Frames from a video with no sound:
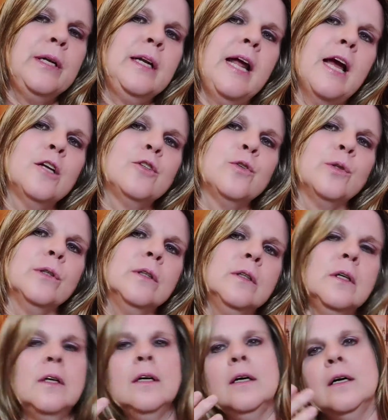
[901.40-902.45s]
natural.
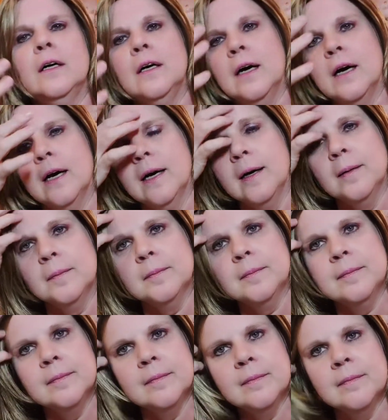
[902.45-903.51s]
Um,
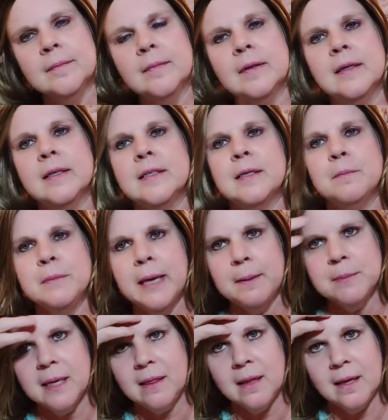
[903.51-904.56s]
sometimes
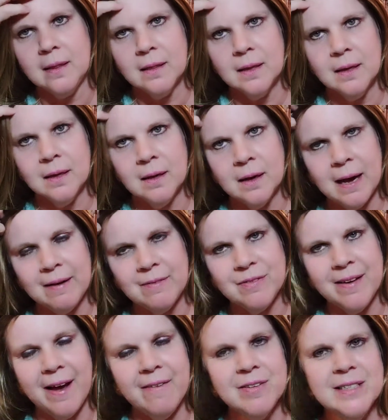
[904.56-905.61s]
I think I've,
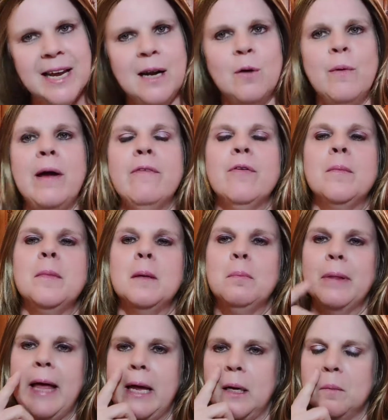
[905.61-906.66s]
I've stayed away from the
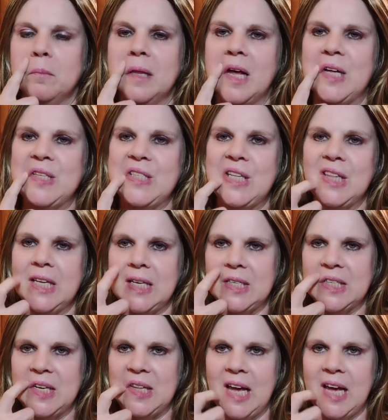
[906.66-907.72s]
platinum blondes and things
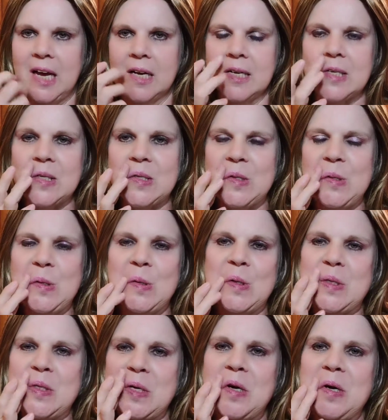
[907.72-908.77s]
like that because, ooh,
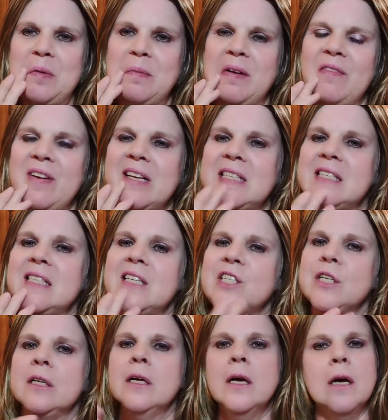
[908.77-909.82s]
sorry, my face is
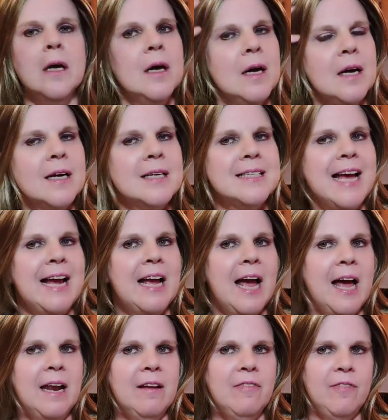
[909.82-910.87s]
itching. Because I
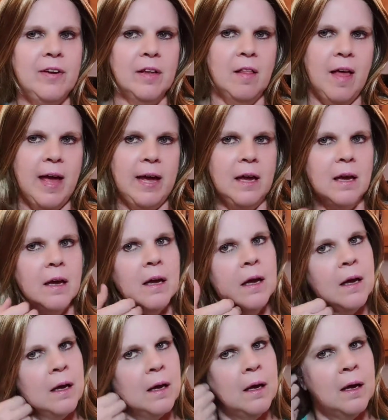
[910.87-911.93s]
kind of feel like
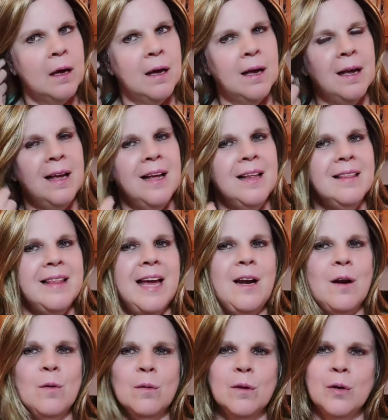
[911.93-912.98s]
they
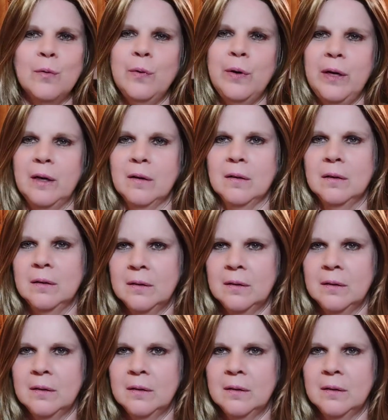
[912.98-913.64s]
don't look real.